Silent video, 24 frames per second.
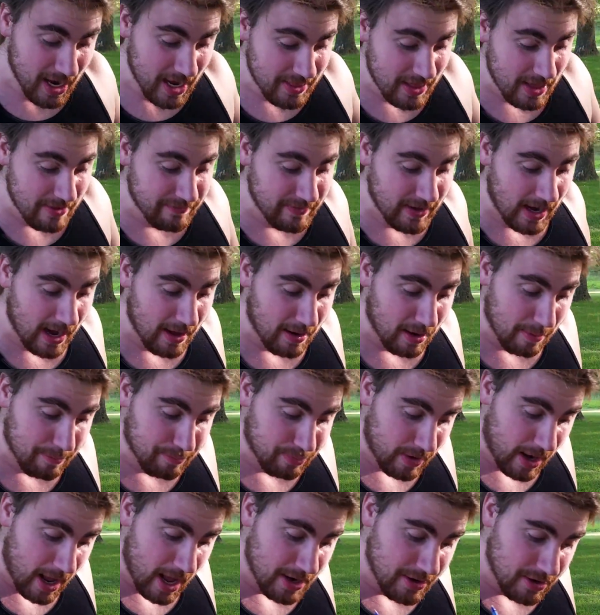They've got a
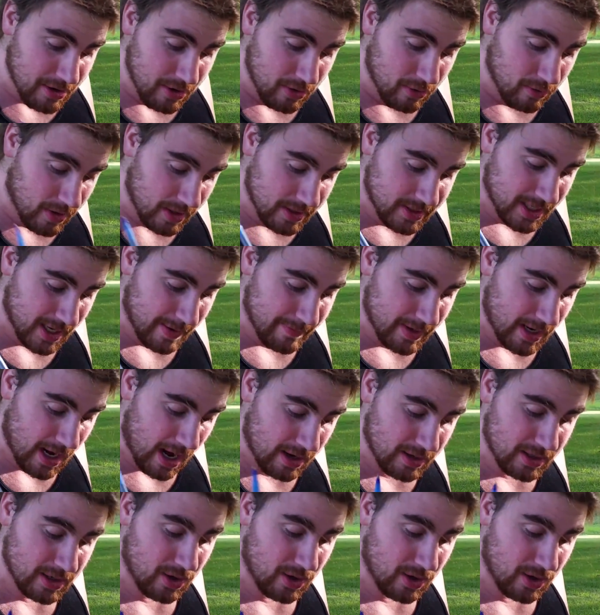brand new one coming out,